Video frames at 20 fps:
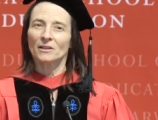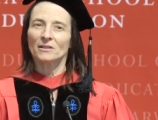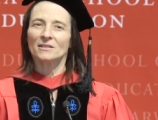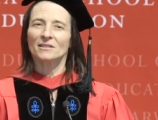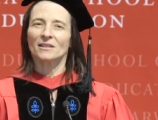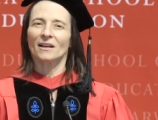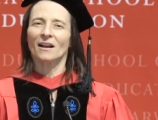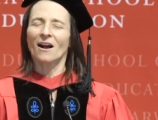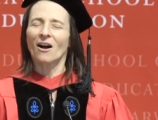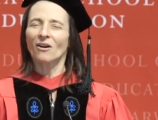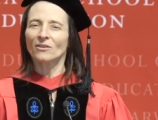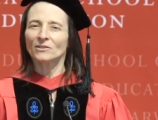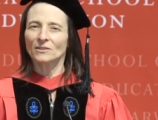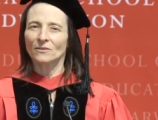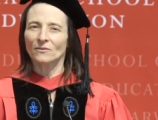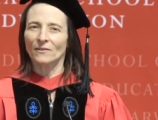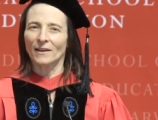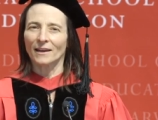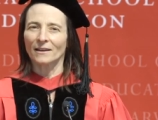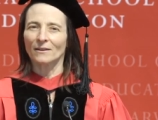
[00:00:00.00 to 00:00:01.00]
to
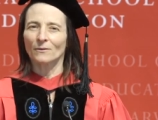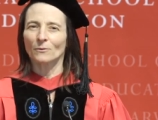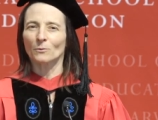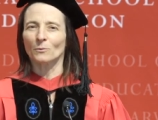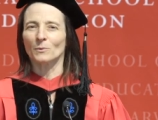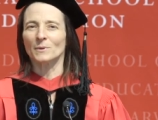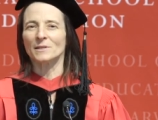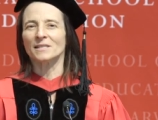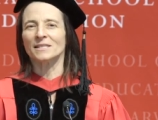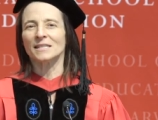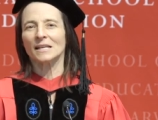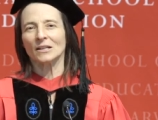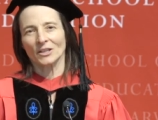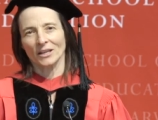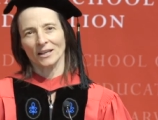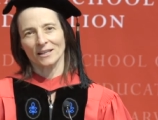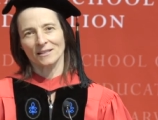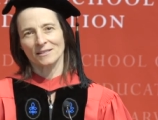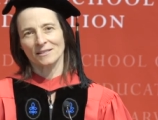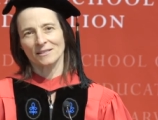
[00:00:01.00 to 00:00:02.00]
cultivate
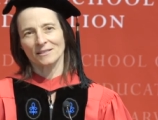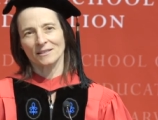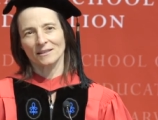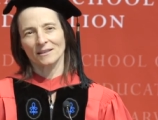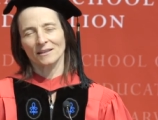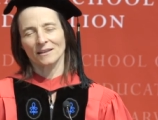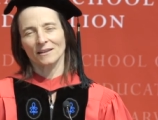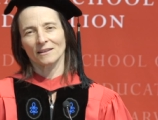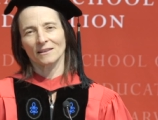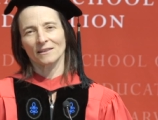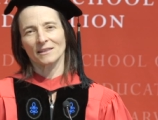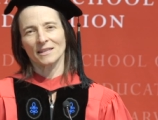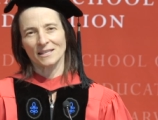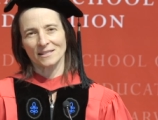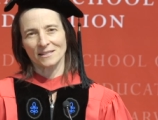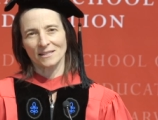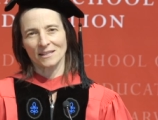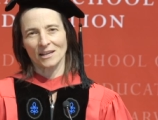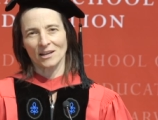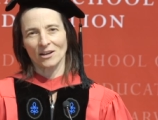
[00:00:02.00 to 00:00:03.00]
resilience
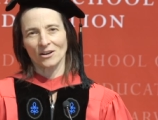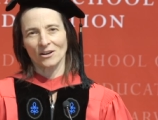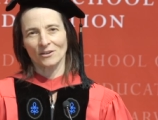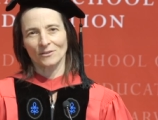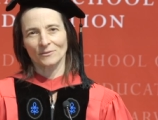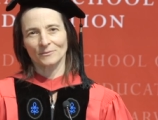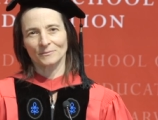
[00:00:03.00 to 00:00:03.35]
this year.